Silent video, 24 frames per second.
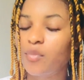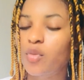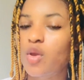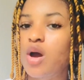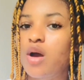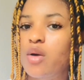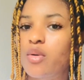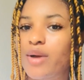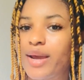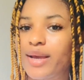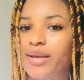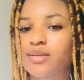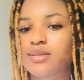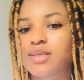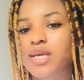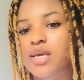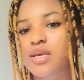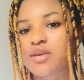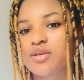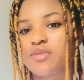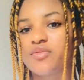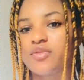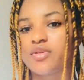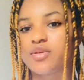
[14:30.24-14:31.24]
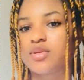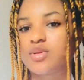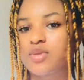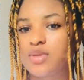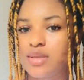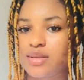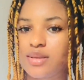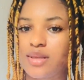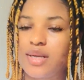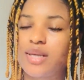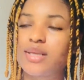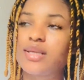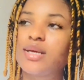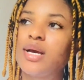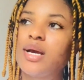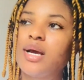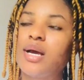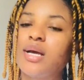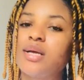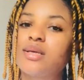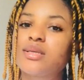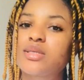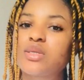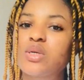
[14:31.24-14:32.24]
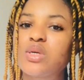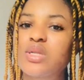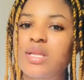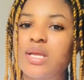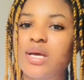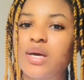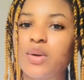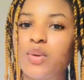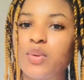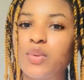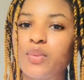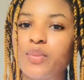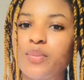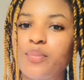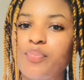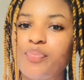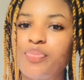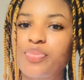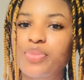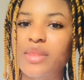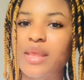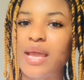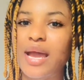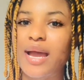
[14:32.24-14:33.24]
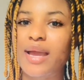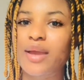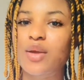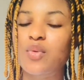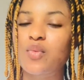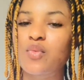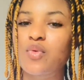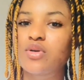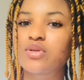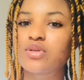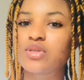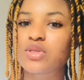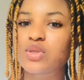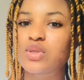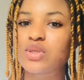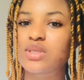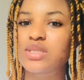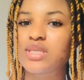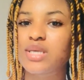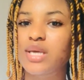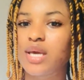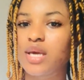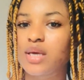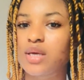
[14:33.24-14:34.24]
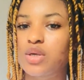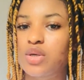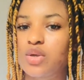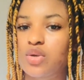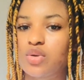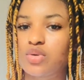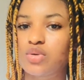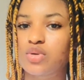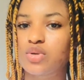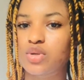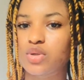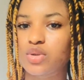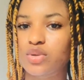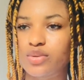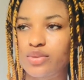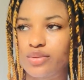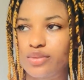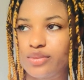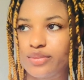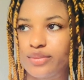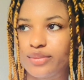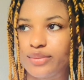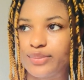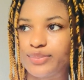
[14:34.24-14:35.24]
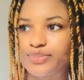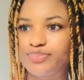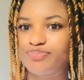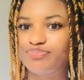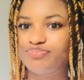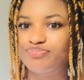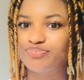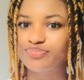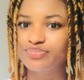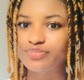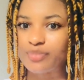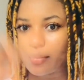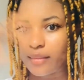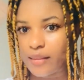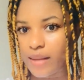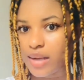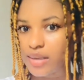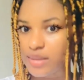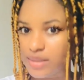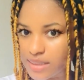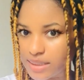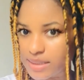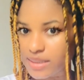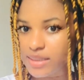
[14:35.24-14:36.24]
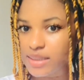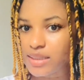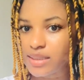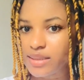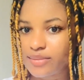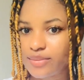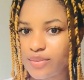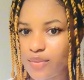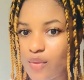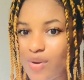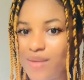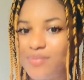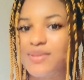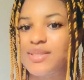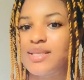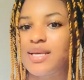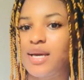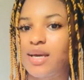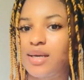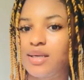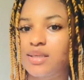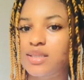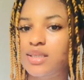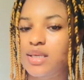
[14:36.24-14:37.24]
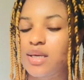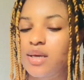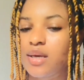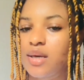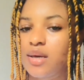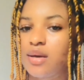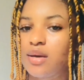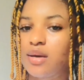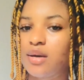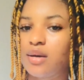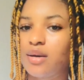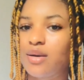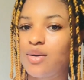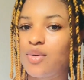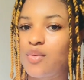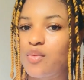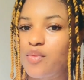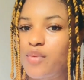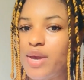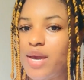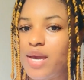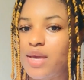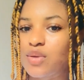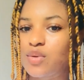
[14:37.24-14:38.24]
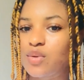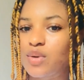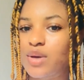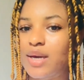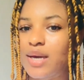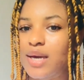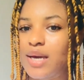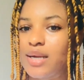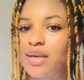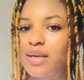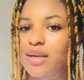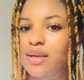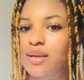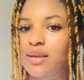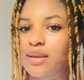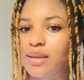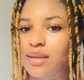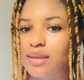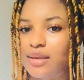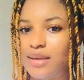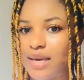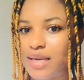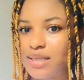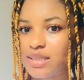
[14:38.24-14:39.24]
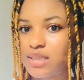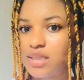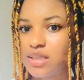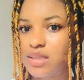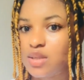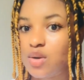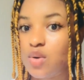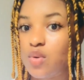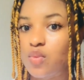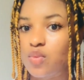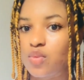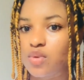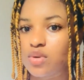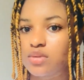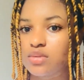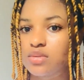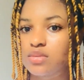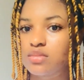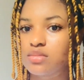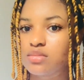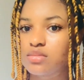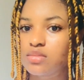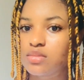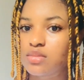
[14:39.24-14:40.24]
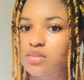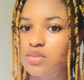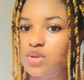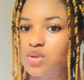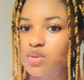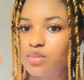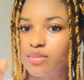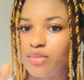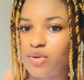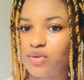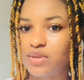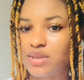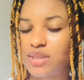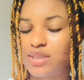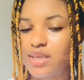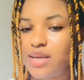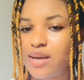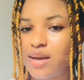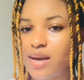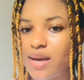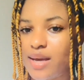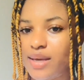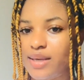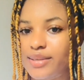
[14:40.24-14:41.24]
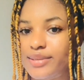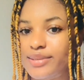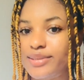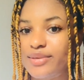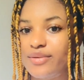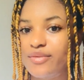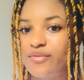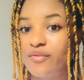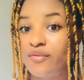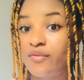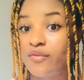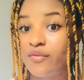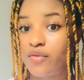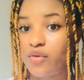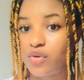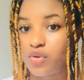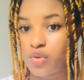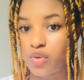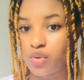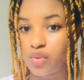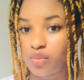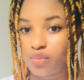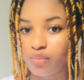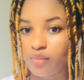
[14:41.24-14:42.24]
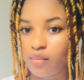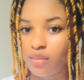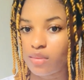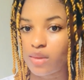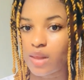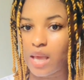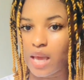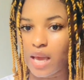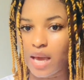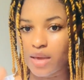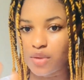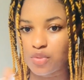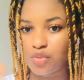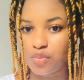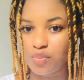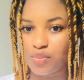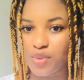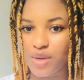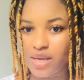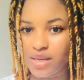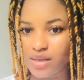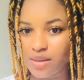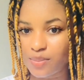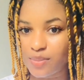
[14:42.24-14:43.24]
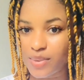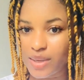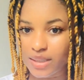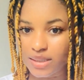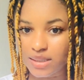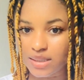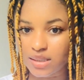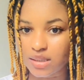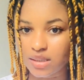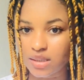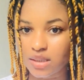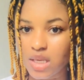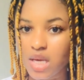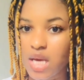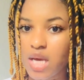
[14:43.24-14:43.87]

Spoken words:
All right, thank you for doing that. So now I want to take you to this website where you can get someone to monetize for you, and you pay the person.